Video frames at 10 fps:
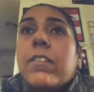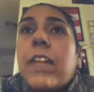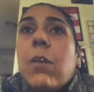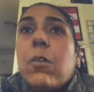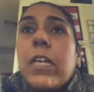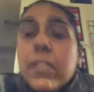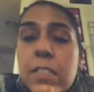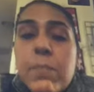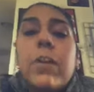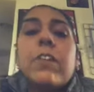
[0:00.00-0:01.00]

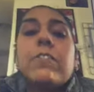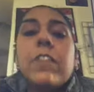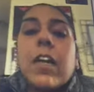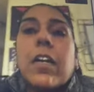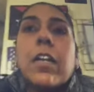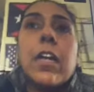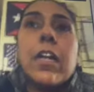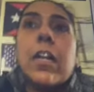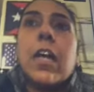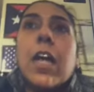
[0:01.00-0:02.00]
southeast part of the
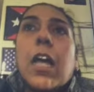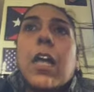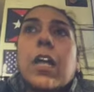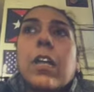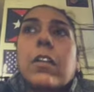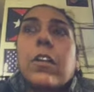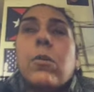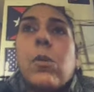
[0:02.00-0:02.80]
island, and there